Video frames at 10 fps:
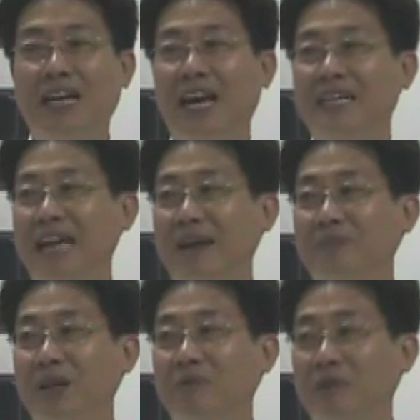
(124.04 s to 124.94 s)
adapt.
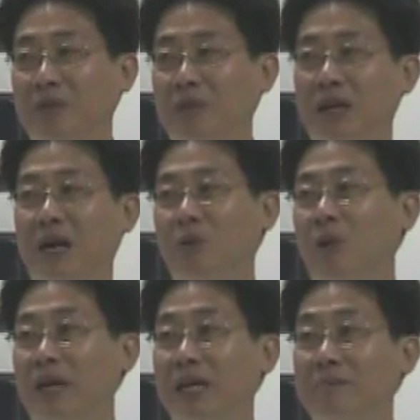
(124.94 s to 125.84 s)
We will
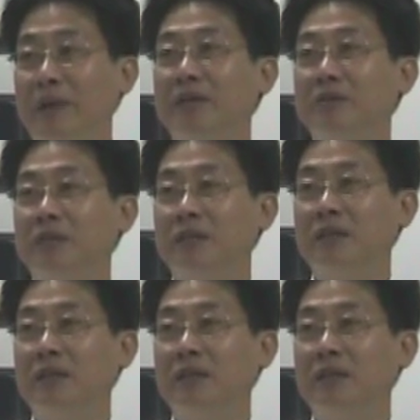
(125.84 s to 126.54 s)
acquire Mandarin.